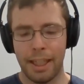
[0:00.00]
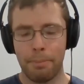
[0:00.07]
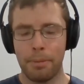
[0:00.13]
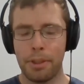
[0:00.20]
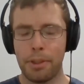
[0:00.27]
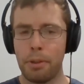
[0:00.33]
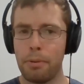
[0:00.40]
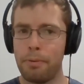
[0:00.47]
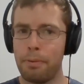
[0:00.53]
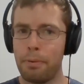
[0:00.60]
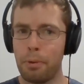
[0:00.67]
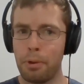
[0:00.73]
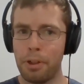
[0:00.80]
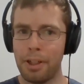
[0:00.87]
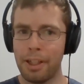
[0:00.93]
So
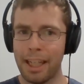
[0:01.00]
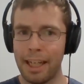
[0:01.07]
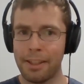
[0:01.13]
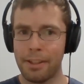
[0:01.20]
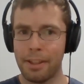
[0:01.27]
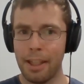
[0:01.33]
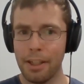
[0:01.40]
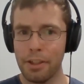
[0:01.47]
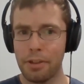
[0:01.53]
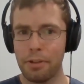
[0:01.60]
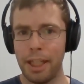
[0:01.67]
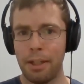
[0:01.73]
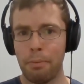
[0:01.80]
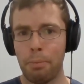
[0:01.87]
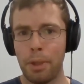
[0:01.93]
for galaxy
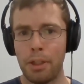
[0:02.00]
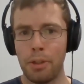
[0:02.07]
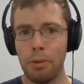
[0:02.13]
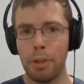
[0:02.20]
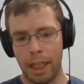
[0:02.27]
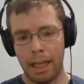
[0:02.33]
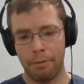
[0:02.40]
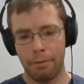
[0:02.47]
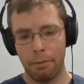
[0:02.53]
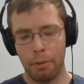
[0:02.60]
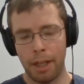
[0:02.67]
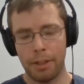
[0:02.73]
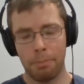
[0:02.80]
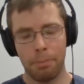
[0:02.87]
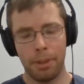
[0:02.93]
clustering, we do have
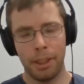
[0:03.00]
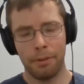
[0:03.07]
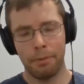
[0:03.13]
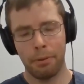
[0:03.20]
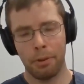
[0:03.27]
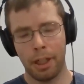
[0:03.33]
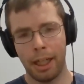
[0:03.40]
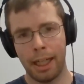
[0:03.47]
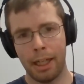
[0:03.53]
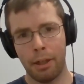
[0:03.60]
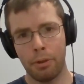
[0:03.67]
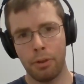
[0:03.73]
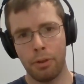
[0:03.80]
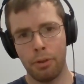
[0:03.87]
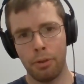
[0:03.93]
recipes for how
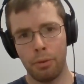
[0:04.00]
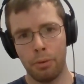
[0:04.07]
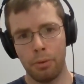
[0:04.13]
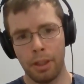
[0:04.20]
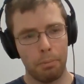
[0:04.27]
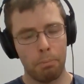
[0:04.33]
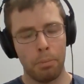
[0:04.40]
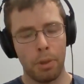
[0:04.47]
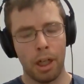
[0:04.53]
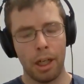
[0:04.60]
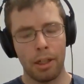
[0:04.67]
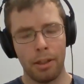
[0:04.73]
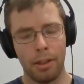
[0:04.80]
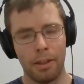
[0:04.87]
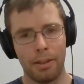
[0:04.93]
to
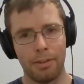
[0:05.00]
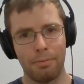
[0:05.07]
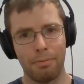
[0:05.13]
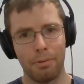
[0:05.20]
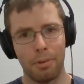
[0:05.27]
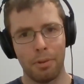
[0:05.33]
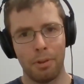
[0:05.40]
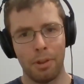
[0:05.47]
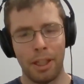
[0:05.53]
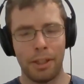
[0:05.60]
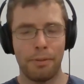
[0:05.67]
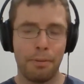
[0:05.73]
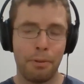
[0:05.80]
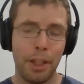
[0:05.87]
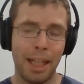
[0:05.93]
model, or there's
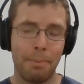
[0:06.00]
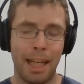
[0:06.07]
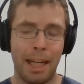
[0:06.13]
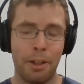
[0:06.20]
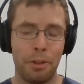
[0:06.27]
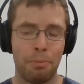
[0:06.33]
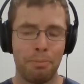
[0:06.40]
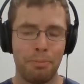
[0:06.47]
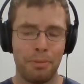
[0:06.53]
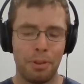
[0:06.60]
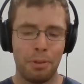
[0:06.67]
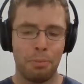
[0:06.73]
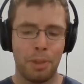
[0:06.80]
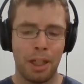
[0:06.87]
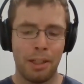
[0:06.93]
freedom in how
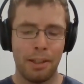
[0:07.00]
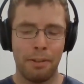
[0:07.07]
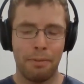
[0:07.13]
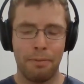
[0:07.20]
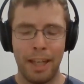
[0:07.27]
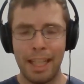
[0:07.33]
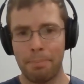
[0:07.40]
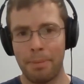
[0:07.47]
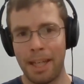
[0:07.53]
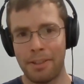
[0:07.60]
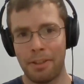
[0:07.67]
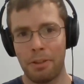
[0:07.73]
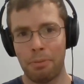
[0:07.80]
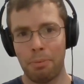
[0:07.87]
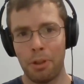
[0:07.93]
to model the phase space
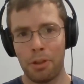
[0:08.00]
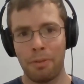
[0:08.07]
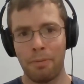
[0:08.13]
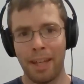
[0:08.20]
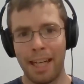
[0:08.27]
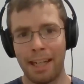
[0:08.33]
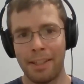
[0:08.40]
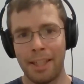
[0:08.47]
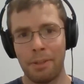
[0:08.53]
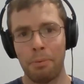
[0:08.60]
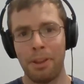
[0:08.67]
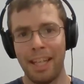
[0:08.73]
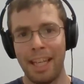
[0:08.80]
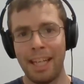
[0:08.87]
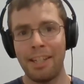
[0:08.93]
distribution of galaxies
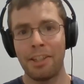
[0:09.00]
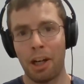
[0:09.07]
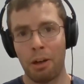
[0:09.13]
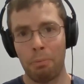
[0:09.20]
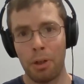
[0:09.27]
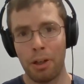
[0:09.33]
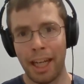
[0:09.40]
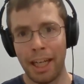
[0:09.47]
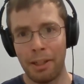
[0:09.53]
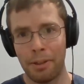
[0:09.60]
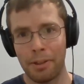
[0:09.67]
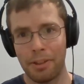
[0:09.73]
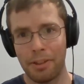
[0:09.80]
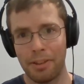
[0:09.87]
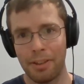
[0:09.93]
within dark matter
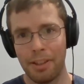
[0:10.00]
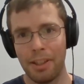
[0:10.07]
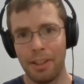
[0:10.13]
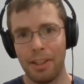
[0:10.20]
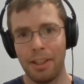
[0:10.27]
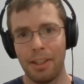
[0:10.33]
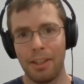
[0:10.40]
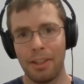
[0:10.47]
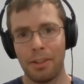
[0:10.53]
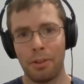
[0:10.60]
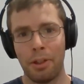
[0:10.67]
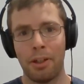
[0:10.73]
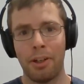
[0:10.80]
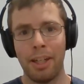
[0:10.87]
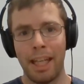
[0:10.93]
halos. So
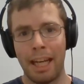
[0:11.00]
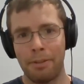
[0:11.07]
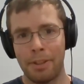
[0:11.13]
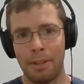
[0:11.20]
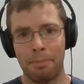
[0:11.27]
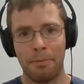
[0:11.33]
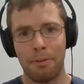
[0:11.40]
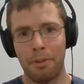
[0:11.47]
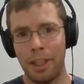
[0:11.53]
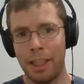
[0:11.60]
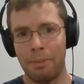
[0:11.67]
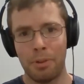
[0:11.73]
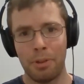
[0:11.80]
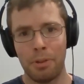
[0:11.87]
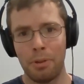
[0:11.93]
you already have some
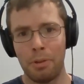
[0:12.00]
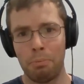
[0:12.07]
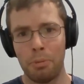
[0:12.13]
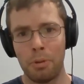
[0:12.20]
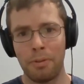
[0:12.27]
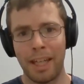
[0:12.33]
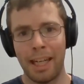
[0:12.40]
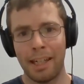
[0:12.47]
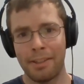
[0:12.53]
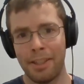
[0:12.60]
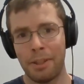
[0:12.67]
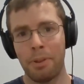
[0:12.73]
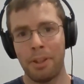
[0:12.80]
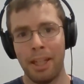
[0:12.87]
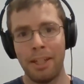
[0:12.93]
freedom to move
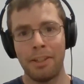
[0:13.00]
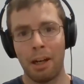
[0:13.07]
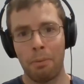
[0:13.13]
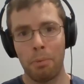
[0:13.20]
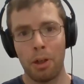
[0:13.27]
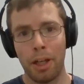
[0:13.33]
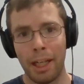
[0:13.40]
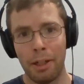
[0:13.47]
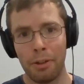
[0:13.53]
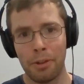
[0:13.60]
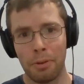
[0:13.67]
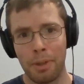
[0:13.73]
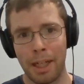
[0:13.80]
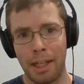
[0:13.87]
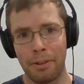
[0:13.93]
galaxies within dark matter halos
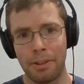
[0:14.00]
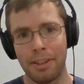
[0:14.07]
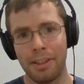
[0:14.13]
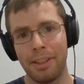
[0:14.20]
around.